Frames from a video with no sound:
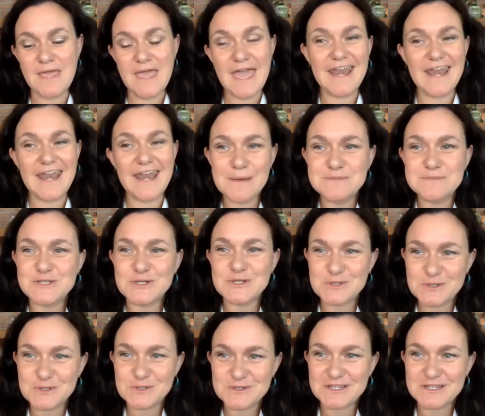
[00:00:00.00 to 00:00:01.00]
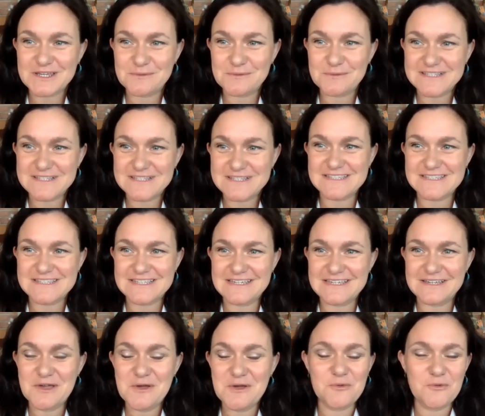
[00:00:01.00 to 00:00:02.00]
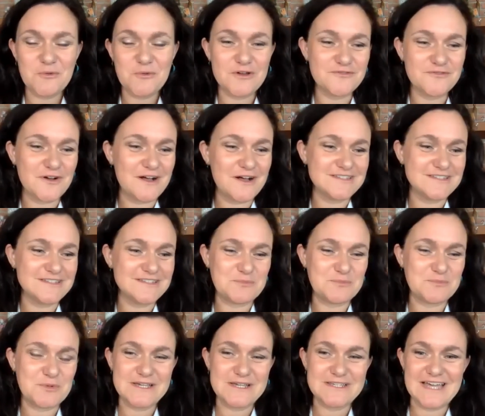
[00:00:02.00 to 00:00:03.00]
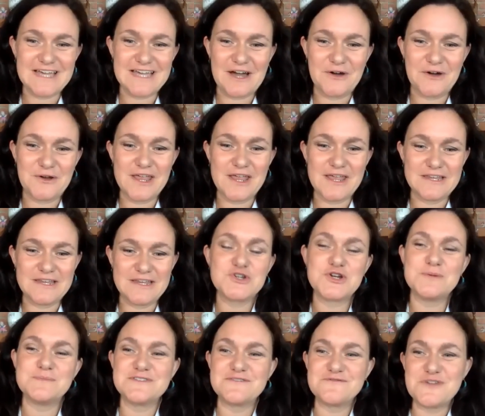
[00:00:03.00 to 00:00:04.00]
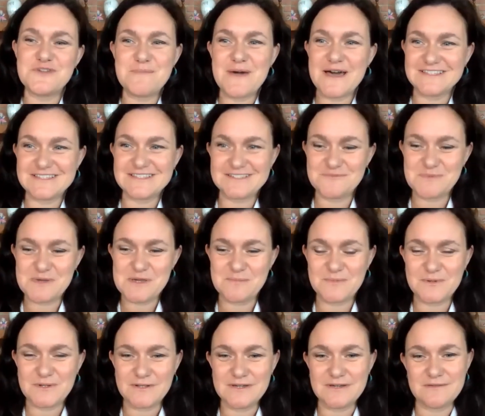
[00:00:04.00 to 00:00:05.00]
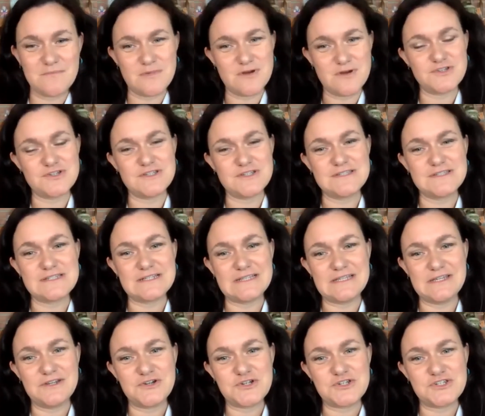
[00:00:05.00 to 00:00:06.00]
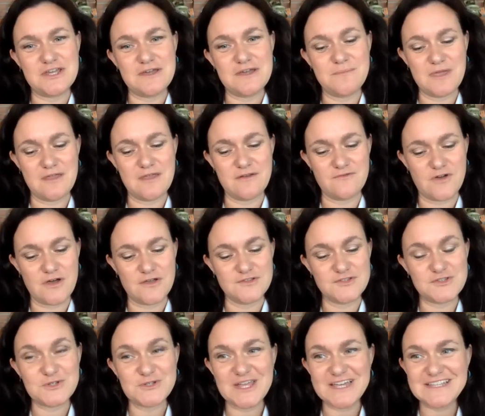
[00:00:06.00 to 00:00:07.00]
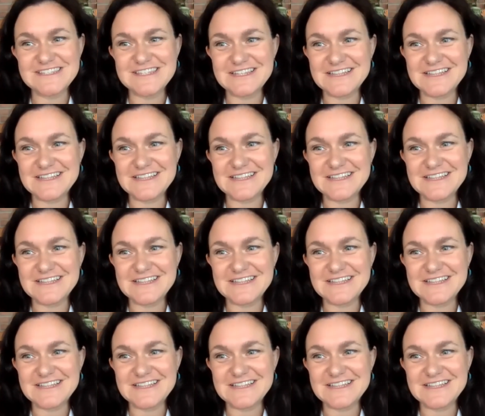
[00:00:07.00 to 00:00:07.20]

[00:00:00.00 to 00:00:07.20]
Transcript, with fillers: And absolutely, we see what Vols brings out in terms of the best of people in Marcia's leadership in So let's,